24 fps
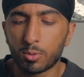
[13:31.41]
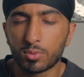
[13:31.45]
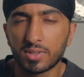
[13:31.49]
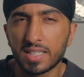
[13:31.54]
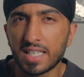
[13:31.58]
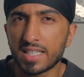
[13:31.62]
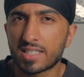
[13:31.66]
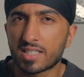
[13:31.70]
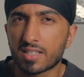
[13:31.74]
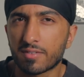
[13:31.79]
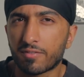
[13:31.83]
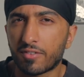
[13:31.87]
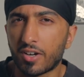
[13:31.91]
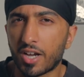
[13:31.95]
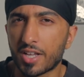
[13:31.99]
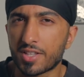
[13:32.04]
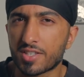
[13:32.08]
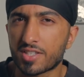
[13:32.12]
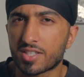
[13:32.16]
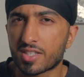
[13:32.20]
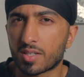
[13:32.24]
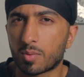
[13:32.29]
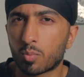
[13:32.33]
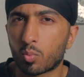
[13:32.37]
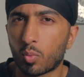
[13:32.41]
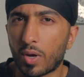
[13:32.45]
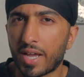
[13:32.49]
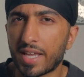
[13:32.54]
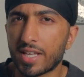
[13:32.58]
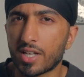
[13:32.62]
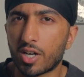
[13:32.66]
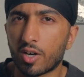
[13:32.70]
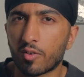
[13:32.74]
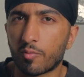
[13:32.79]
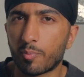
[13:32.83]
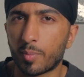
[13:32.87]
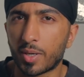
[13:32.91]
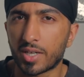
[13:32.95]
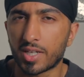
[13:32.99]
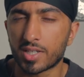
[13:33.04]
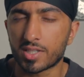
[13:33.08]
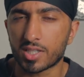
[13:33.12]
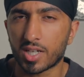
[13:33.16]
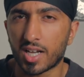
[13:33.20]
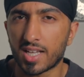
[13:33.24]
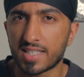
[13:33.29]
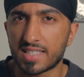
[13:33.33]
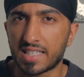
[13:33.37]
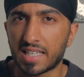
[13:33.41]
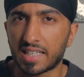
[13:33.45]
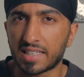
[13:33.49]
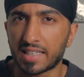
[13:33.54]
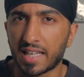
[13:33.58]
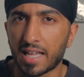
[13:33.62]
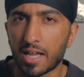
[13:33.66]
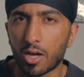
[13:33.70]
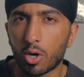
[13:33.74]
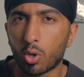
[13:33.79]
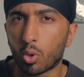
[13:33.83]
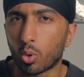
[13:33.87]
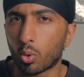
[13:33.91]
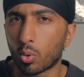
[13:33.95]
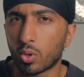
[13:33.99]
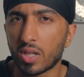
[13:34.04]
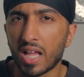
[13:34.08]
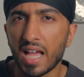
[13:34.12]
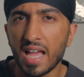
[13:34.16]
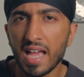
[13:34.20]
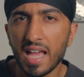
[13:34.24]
needs to find some way of monetizing their whole